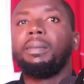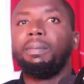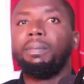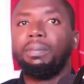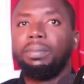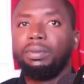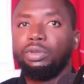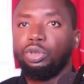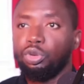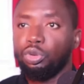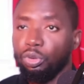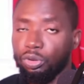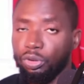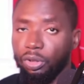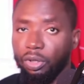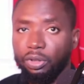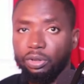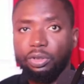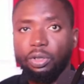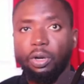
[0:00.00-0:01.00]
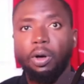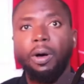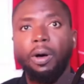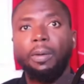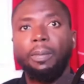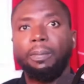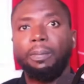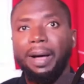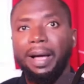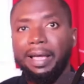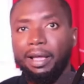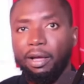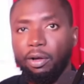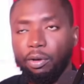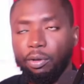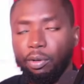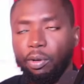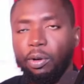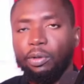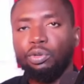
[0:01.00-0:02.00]
suitors or buying
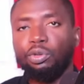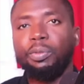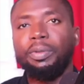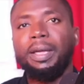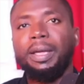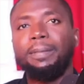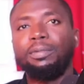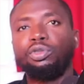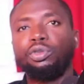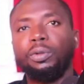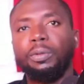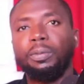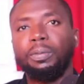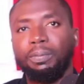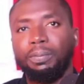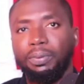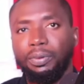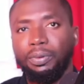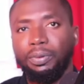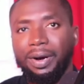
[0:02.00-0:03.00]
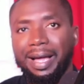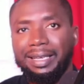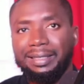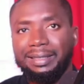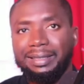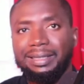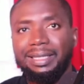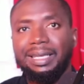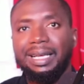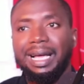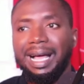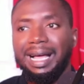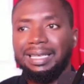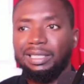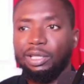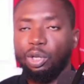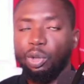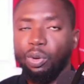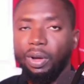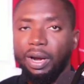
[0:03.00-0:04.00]
clubs will be able to price at a
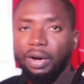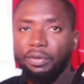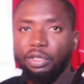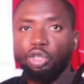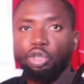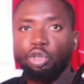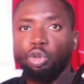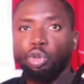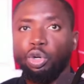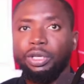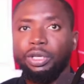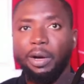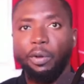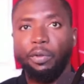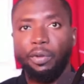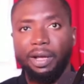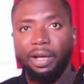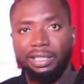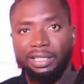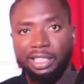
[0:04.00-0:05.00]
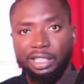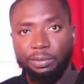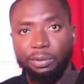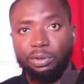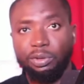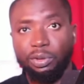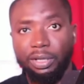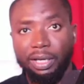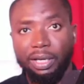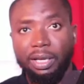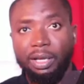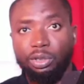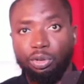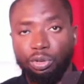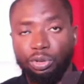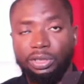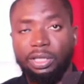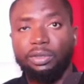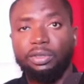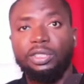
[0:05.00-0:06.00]
lower rate, knowing that we are desperate to
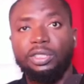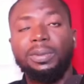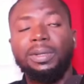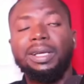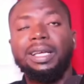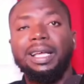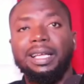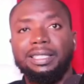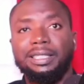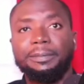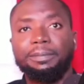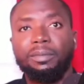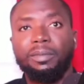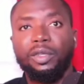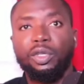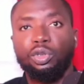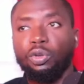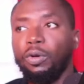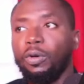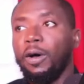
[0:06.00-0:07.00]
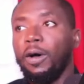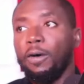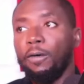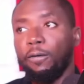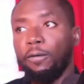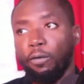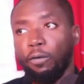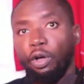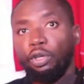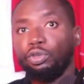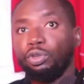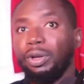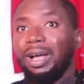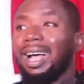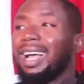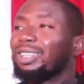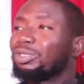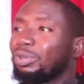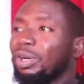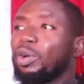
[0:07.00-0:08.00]
sell those players. So for us
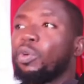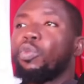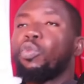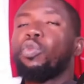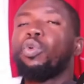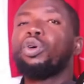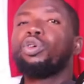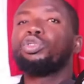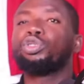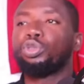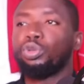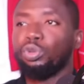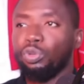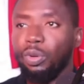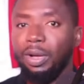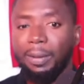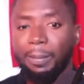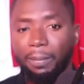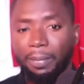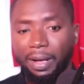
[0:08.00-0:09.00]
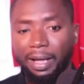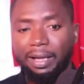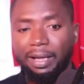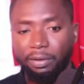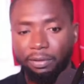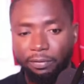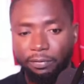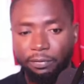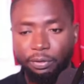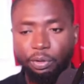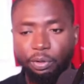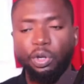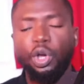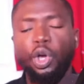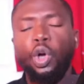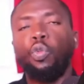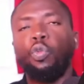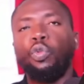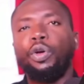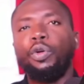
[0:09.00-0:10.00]
actually want to go and buy Calafiori,
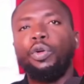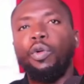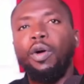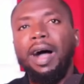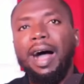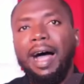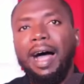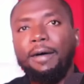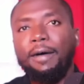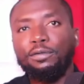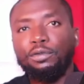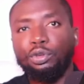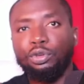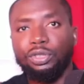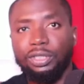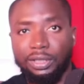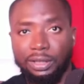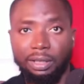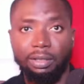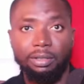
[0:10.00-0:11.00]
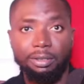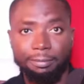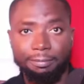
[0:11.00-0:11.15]
we will have to sell